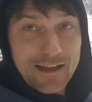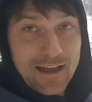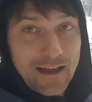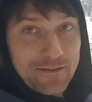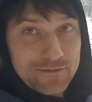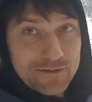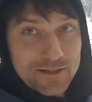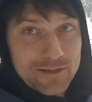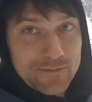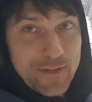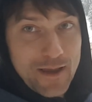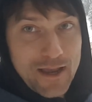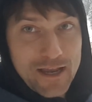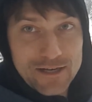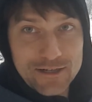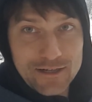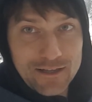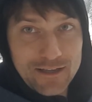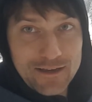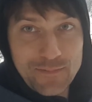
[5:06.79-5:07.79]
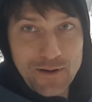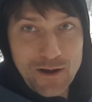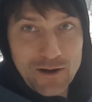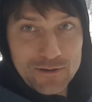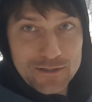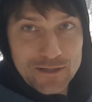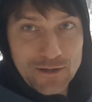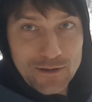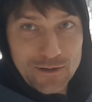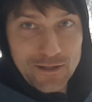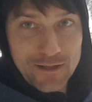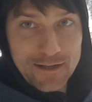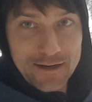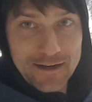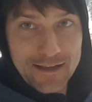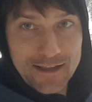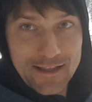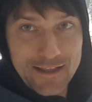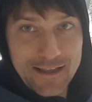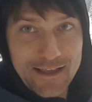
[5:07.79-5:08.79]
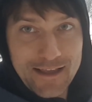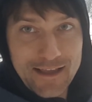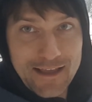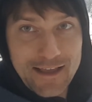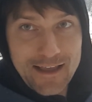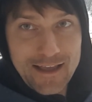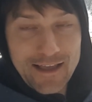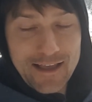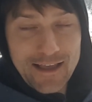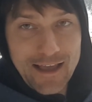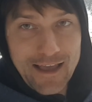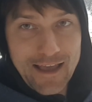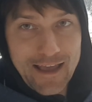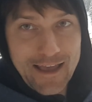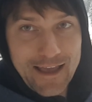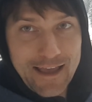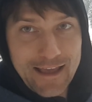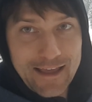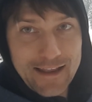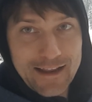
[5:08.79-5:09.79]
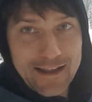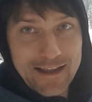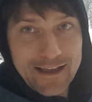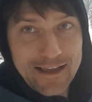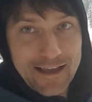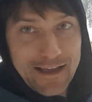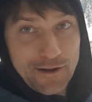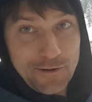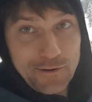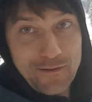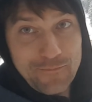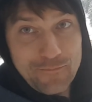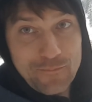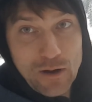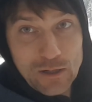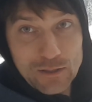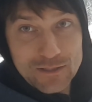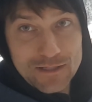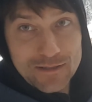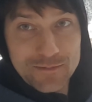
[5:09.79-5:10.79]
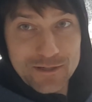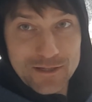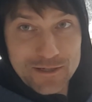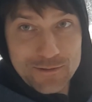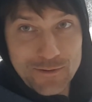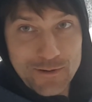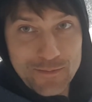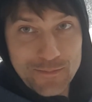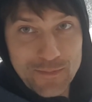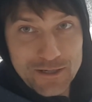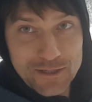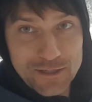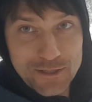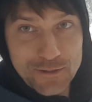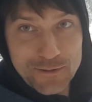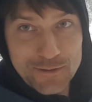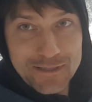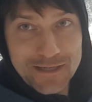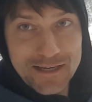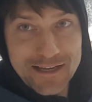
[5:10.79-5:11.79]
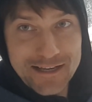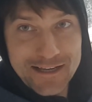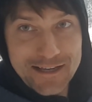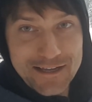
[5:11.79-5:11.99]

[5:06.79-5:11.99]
I'm just majorly postholing and I don't have boots, I'm just wearing my shoes.